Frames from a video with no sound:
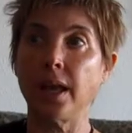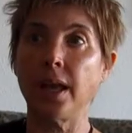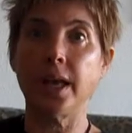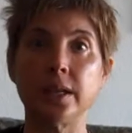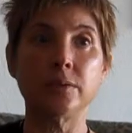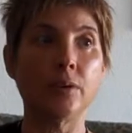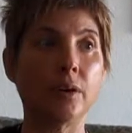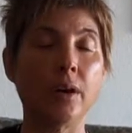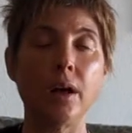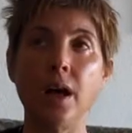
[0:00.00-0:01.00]
and
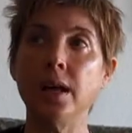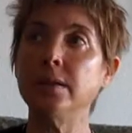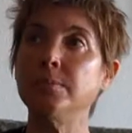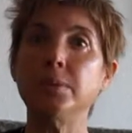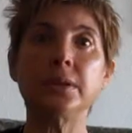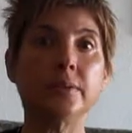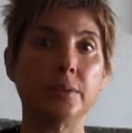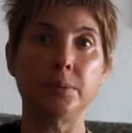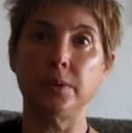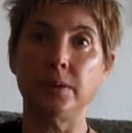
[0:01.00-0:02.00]

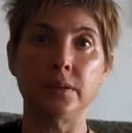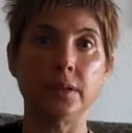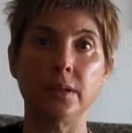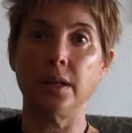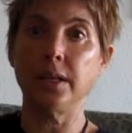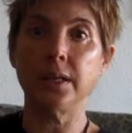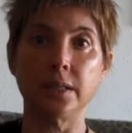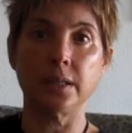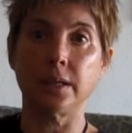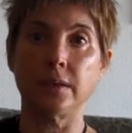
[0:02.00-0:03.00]
unbelievable
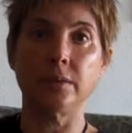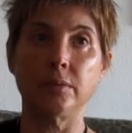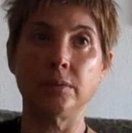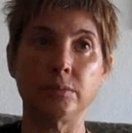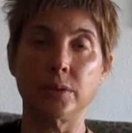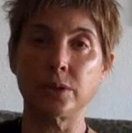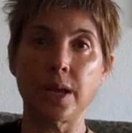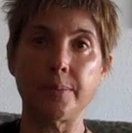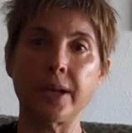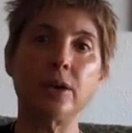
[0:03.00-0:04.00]
healing
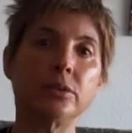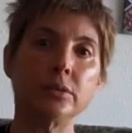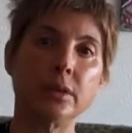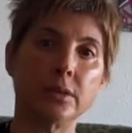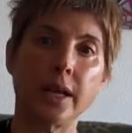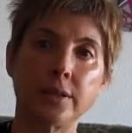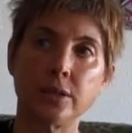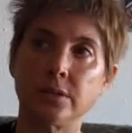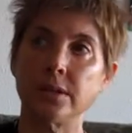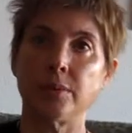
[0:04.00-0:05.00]
workshop. I don't like
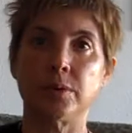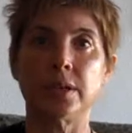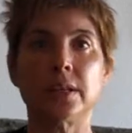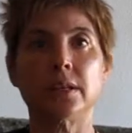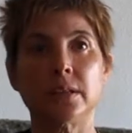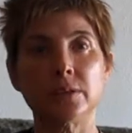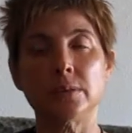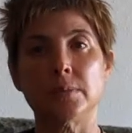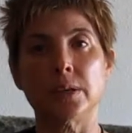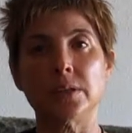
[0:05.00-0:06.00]
to use that word healing too
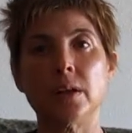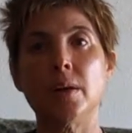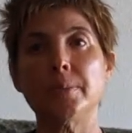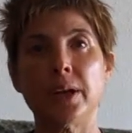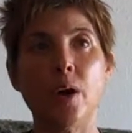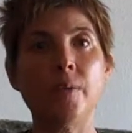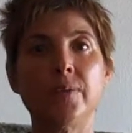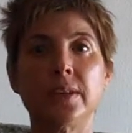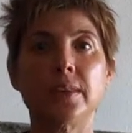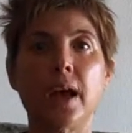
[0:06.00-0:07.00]
much, but
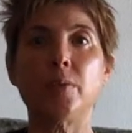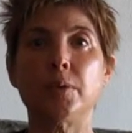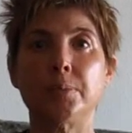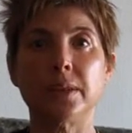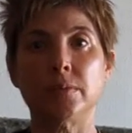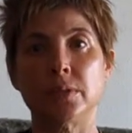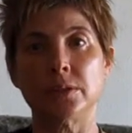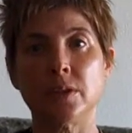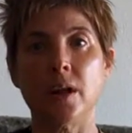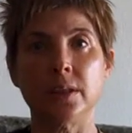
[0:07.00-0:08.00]
hopefully that will be the
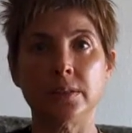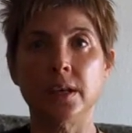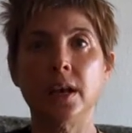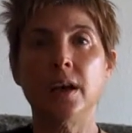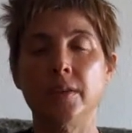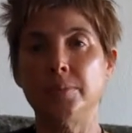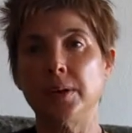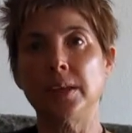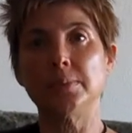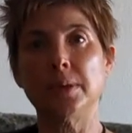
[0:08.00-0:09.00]
result of
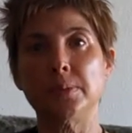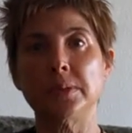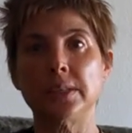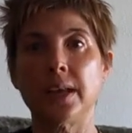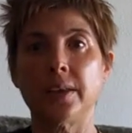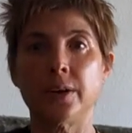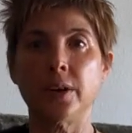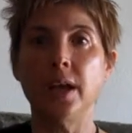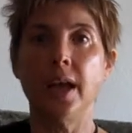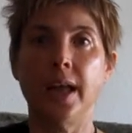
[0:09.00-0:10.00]
bringing people together
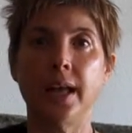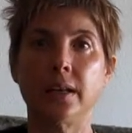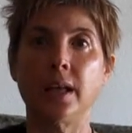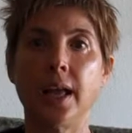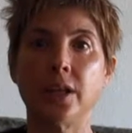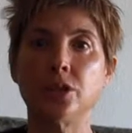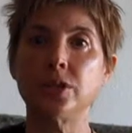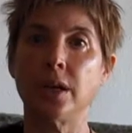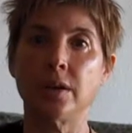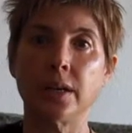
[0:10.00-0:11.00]
and
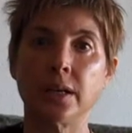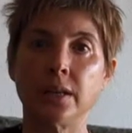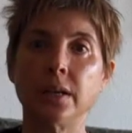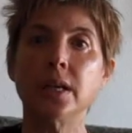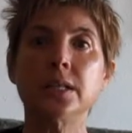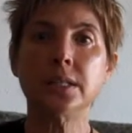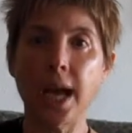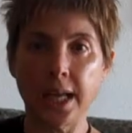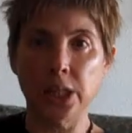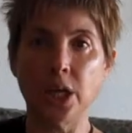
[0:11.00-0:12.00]
sharing
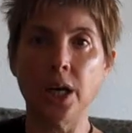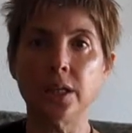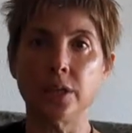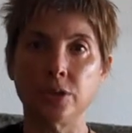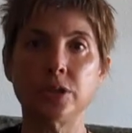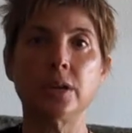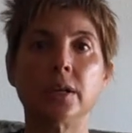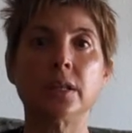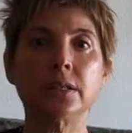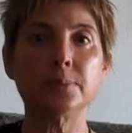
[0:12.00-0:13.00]
dialogue,
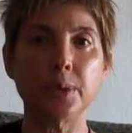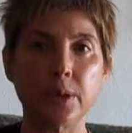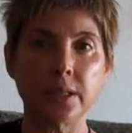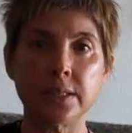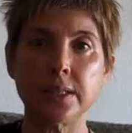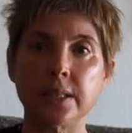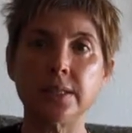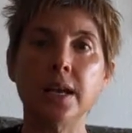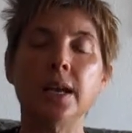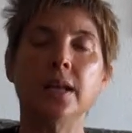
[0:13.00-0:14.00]
sharing experiences,